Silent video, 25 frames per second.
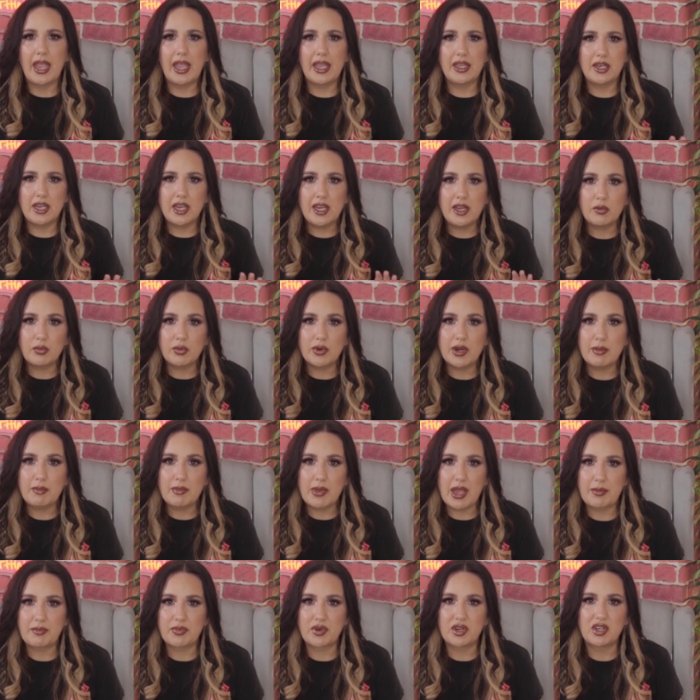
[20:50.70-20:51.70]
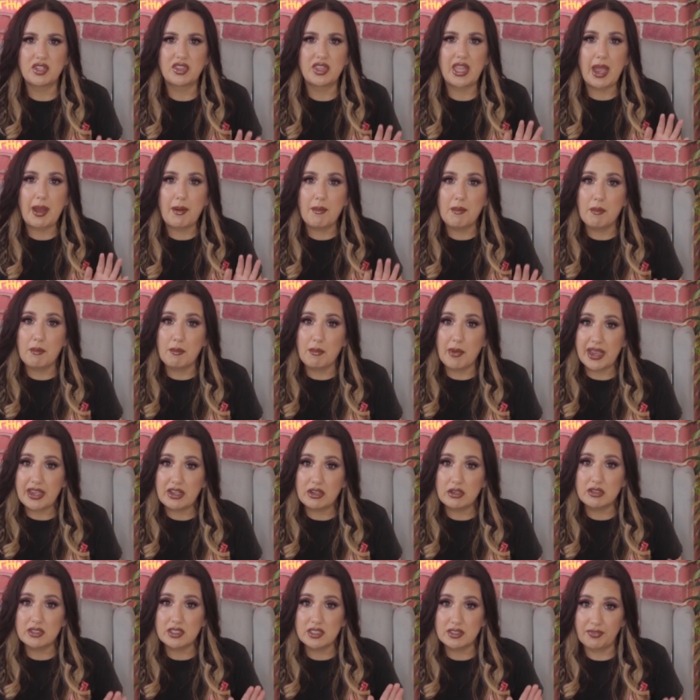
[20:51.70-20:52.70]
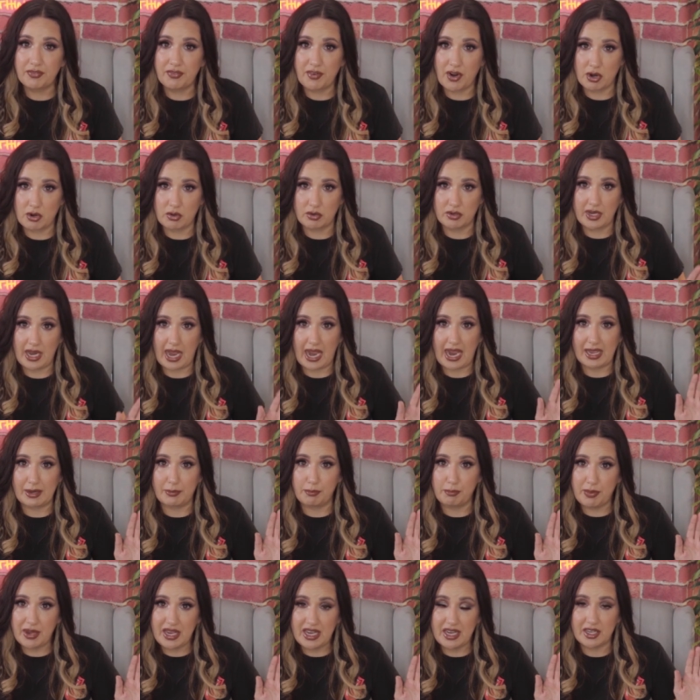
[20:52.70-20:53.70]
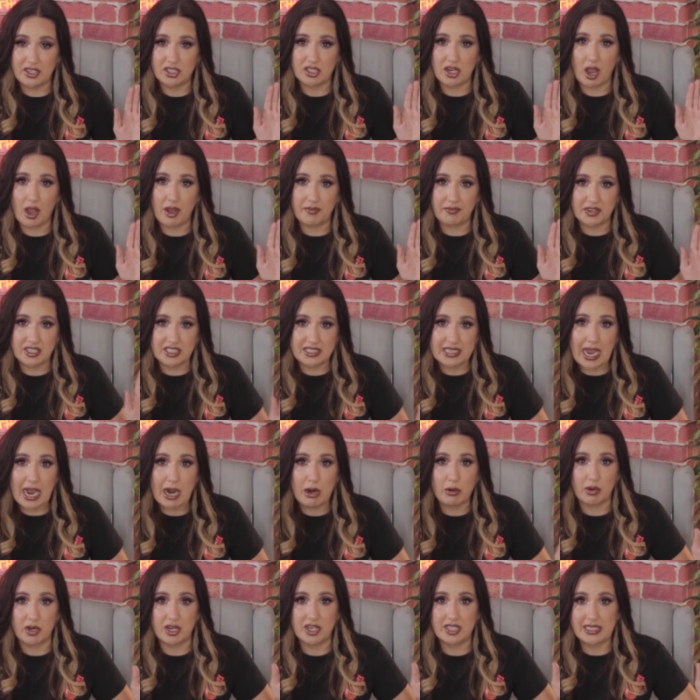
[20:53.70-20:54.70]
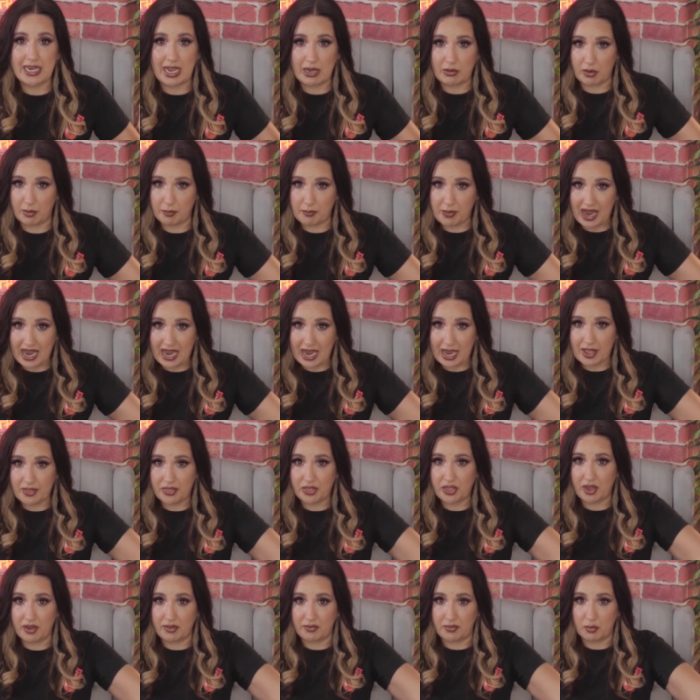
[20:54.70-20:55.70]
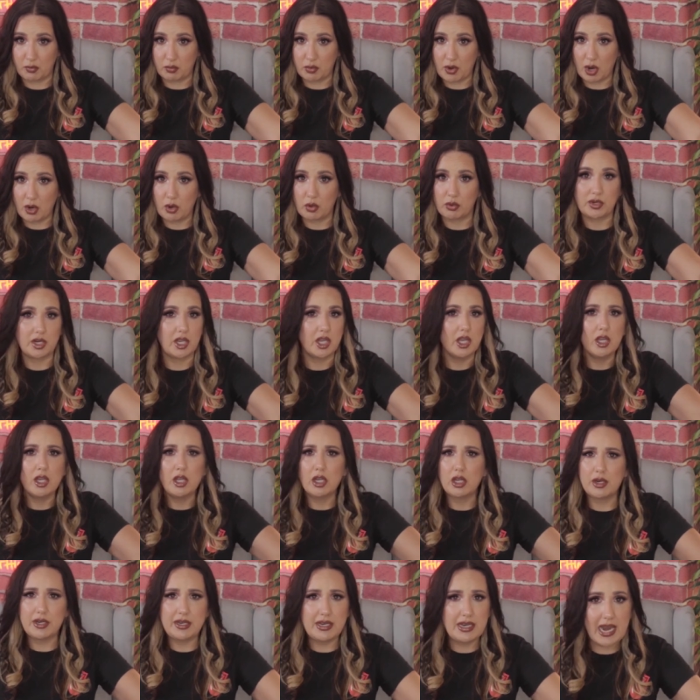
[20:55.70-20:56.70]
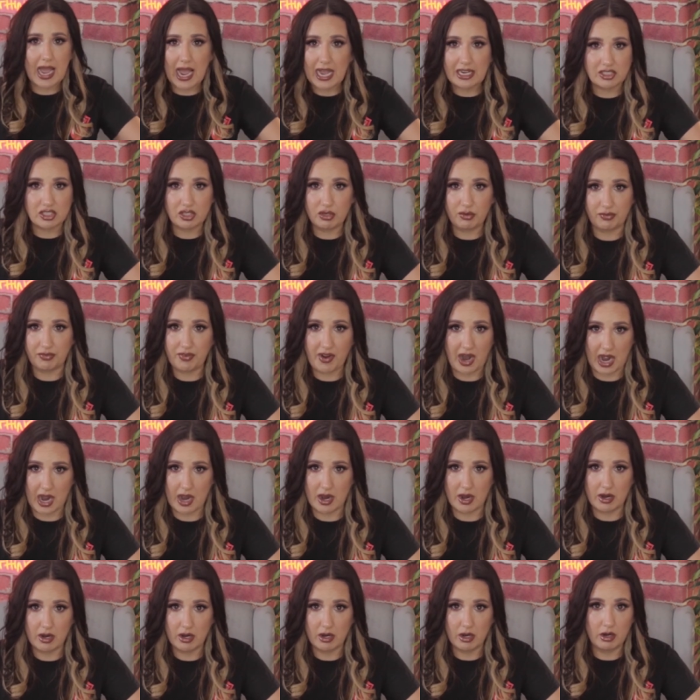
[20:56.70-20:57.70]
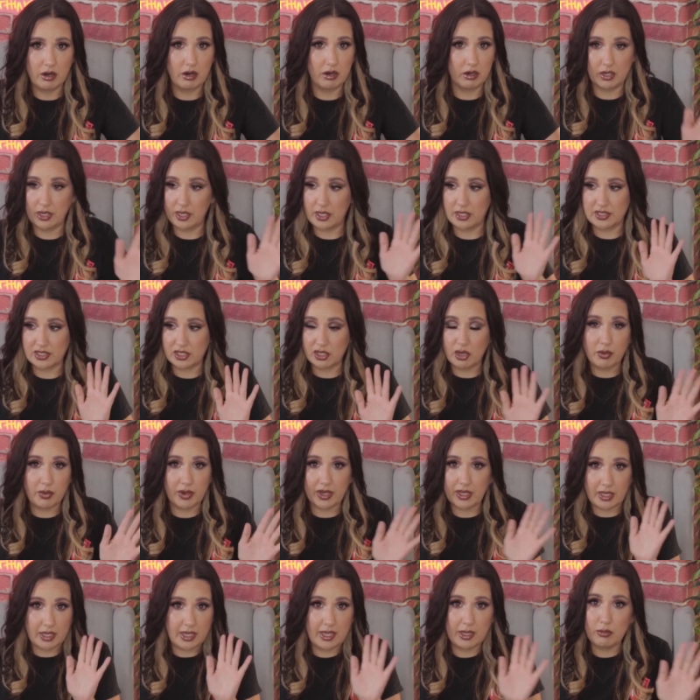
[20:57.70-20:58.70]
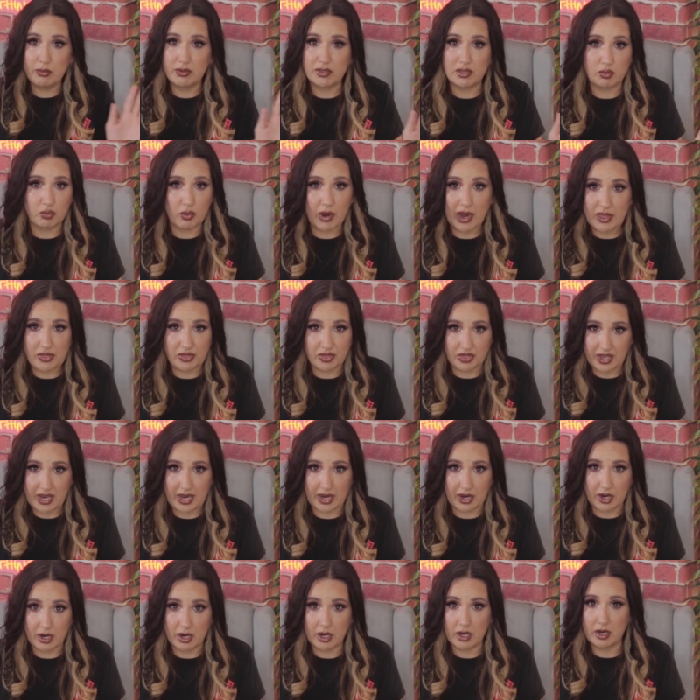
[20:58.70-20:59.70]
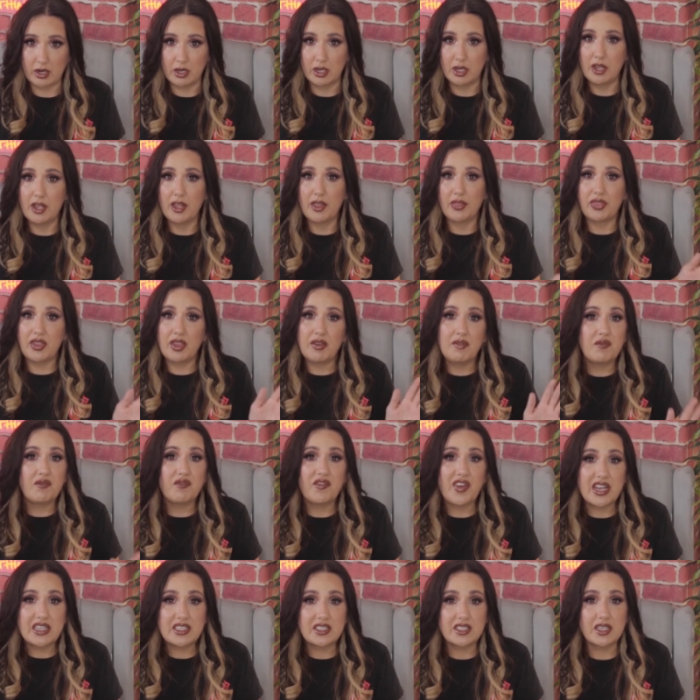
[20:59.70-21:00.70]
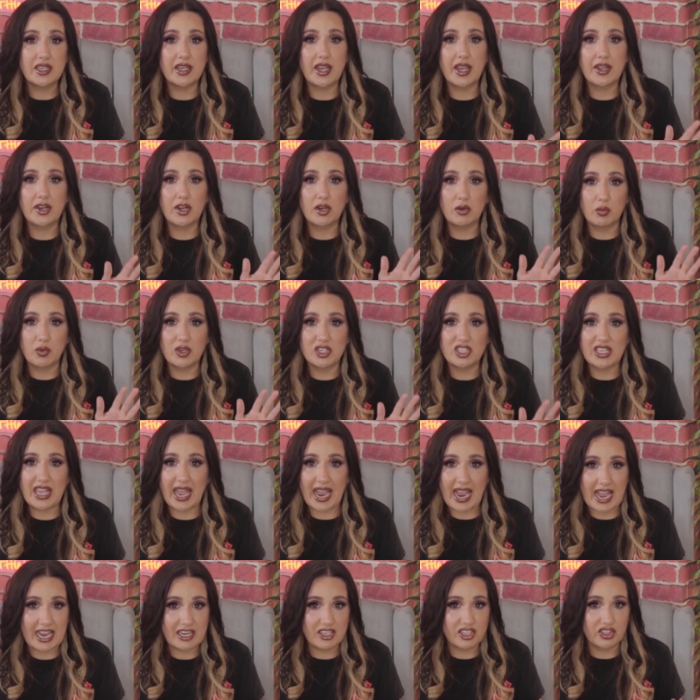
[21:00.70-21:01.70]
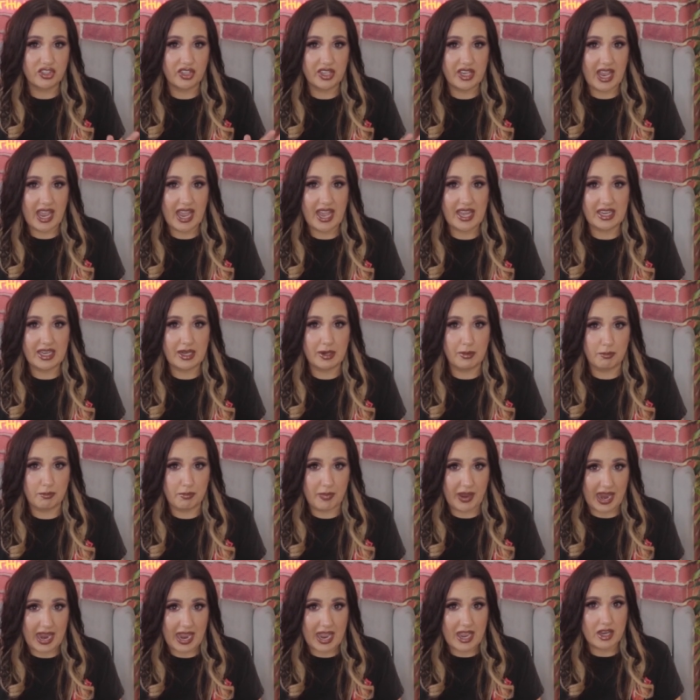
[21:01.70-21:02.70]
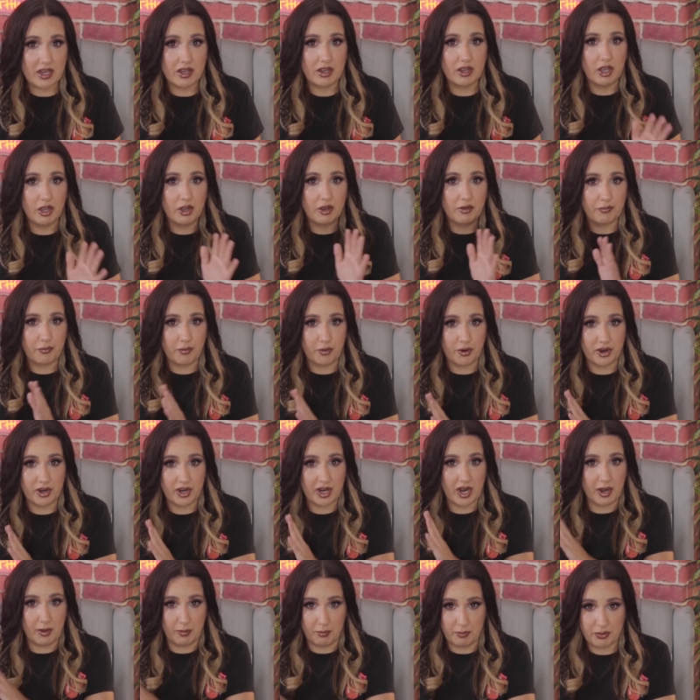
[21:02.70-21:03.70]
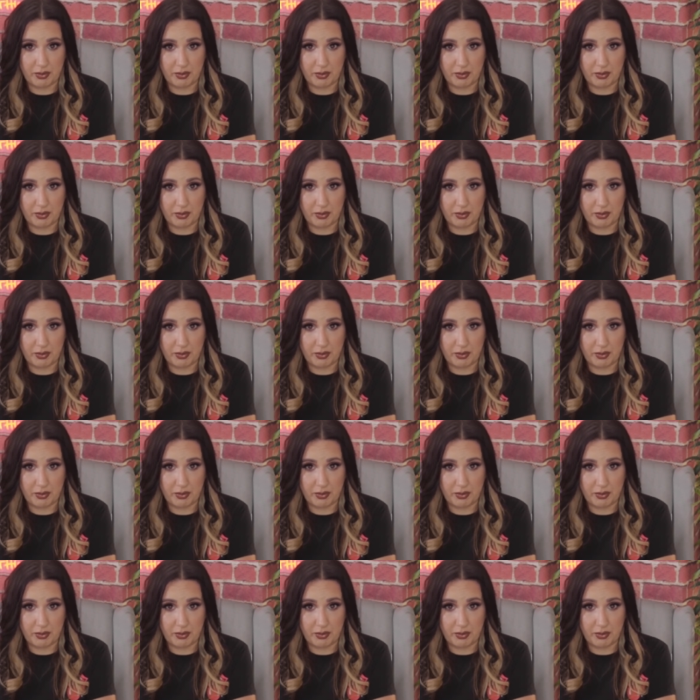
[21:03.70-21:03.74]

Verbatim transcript: and he remembered that Michael's phone had pinged off a tower down a path of a road not too far. So he was right there. The investigator was actually heading back for a